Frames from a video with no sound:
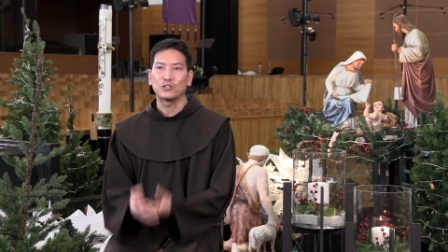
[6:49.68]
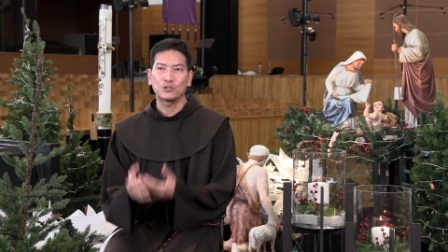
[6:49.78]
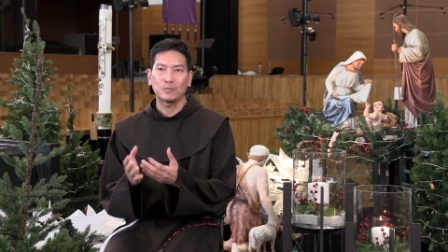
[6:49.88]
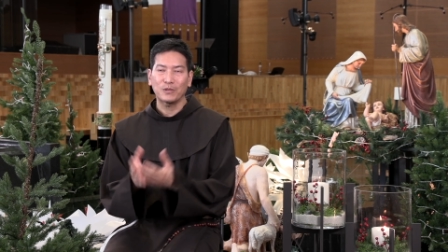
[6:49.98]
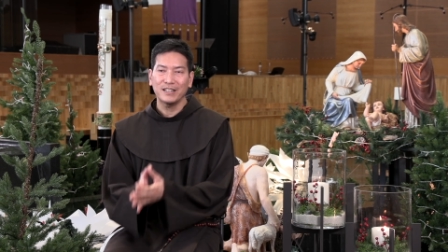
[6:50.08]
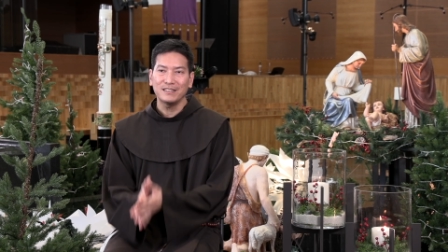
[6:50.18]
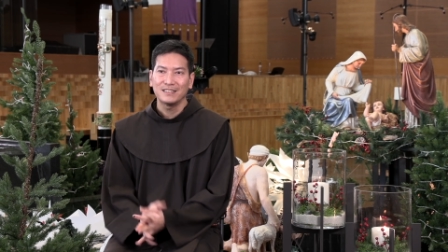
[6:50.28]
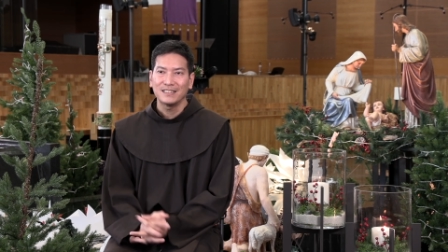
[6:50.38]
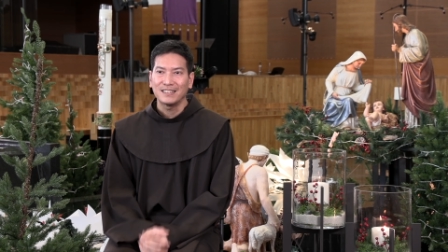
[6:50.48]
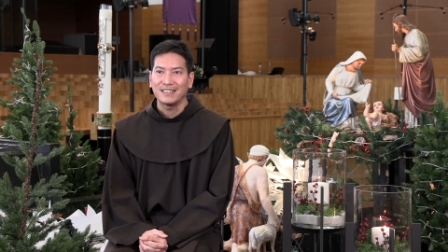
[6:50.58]
also pray
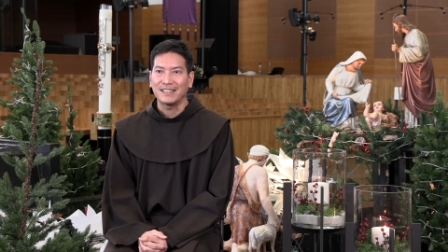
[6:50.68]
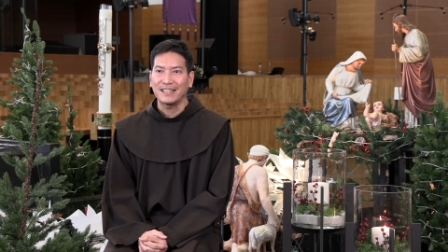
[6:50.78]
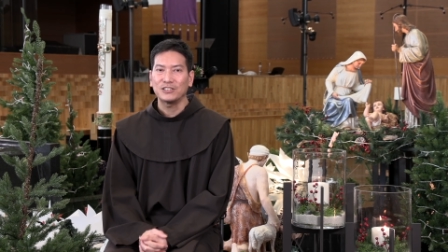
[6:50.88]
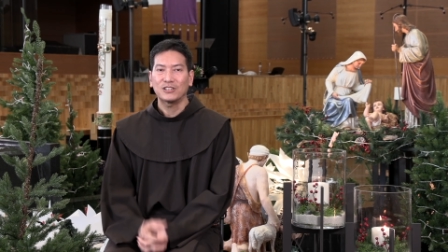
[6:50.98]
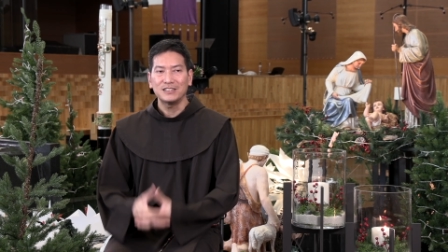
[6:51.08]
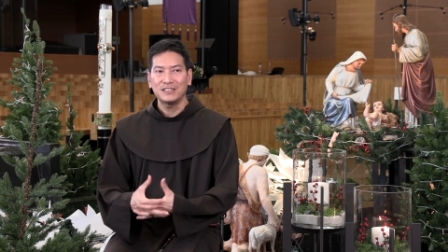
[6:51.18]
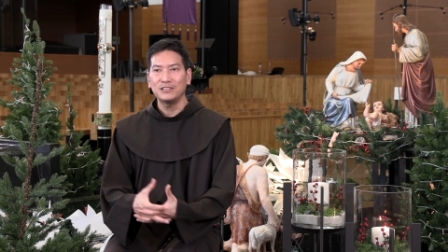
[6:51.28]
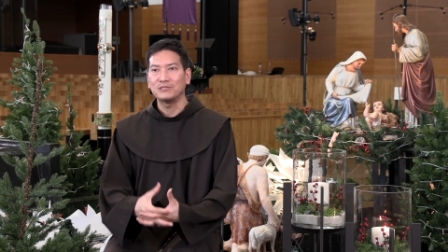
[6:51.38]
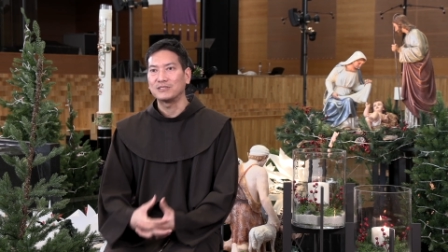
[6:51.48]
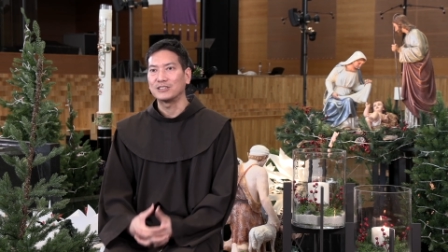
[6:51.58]
that you continue